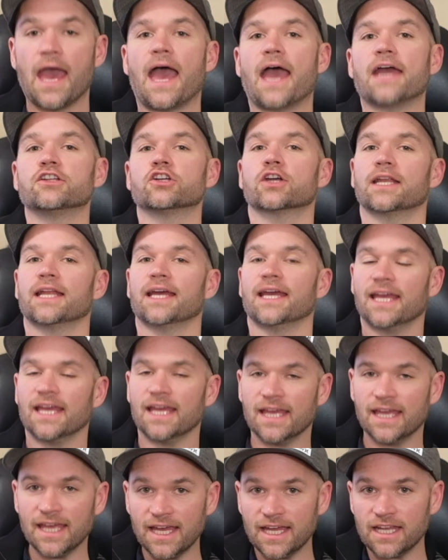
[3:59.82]
And you're going to
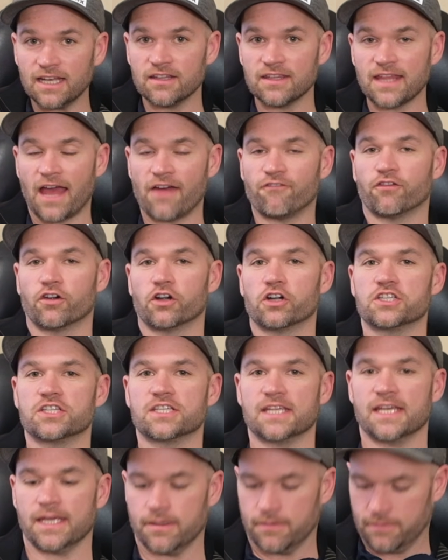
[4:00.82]
hit that
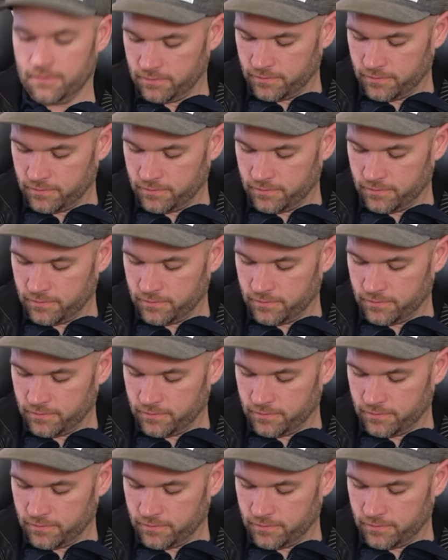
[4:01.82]
first C,